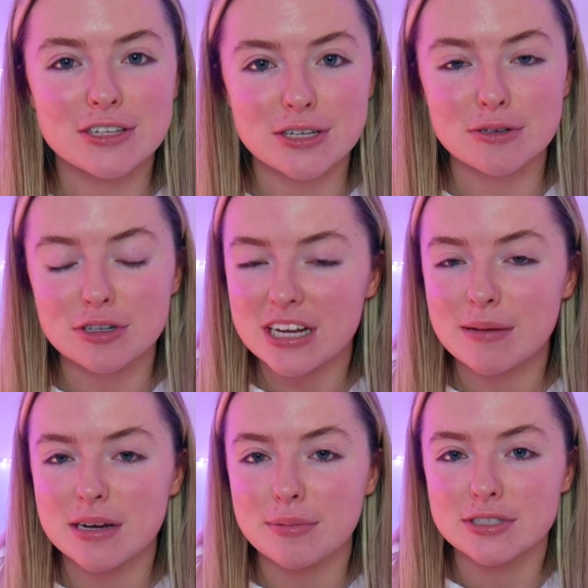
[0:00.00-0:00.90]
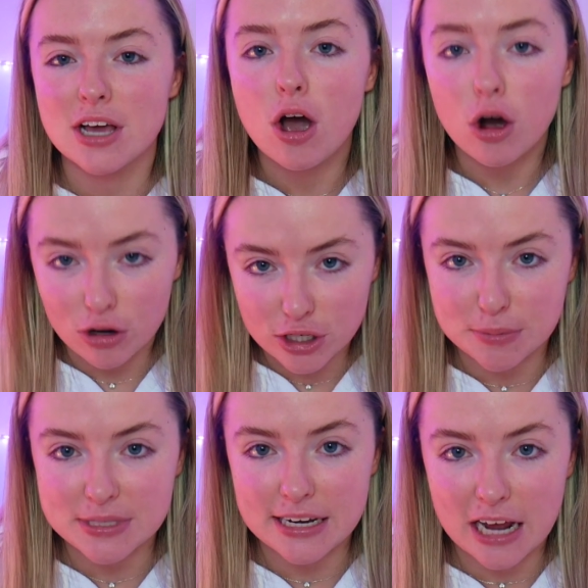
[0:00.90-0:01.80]
So study timetables
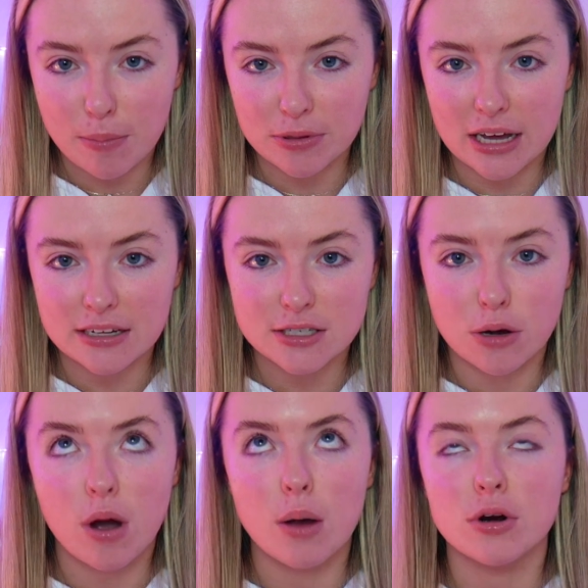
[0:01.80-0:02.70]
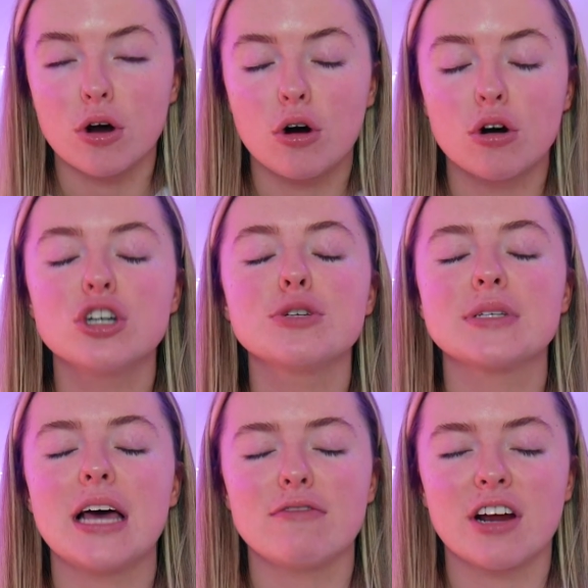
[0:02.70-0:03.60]
100% help with that, so I would
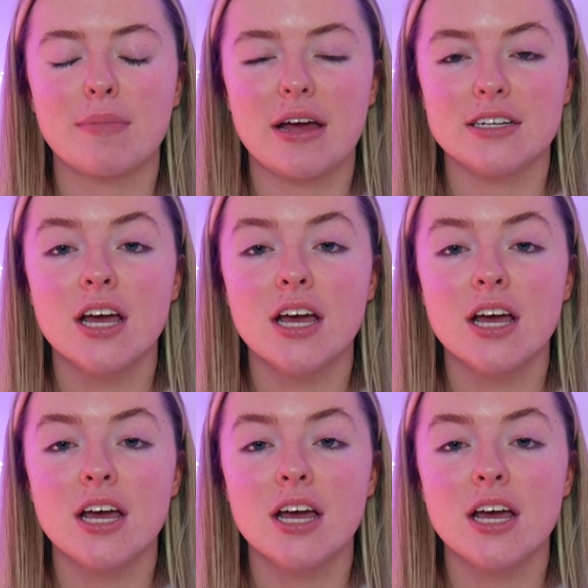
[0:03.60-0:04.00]
100% recommend